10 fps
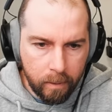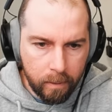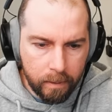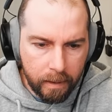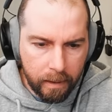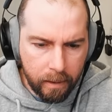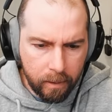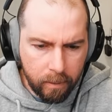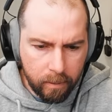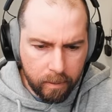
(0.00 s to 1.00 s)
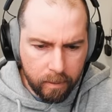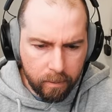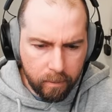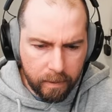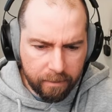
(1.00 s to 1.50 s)
Now,
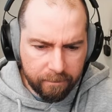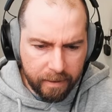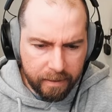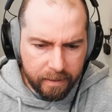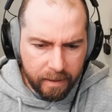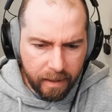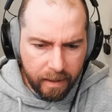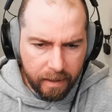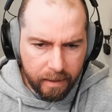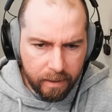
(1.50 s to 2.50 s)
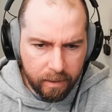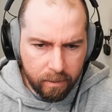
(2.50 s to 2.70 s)
if they take,